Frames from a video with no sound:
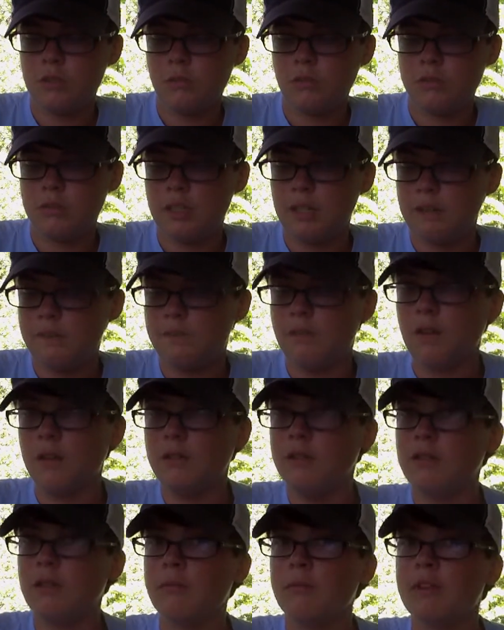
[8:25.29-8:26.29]
was not
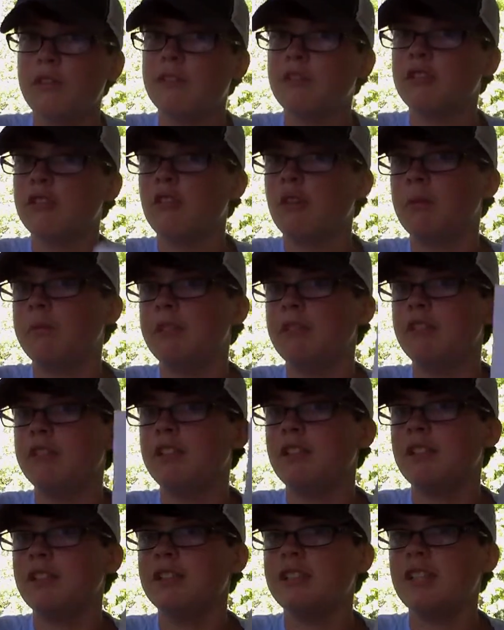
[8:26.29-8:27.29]
far from there, so I'm
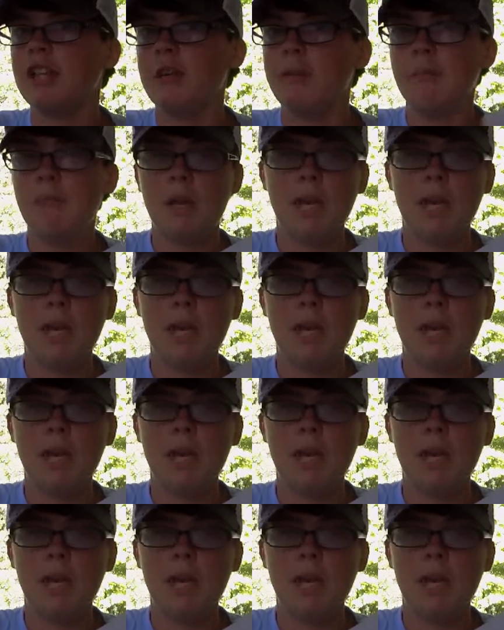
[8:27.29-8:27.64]
using the same